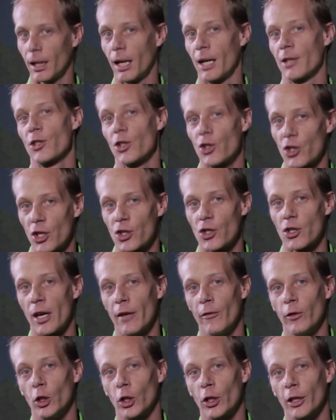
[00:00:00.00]
I suggest you
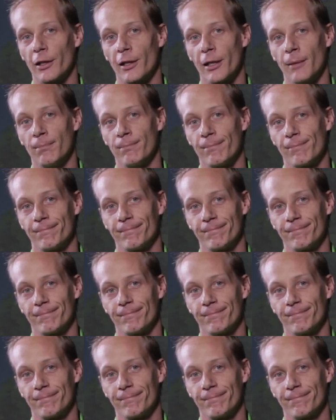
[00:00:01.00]
have a look at them.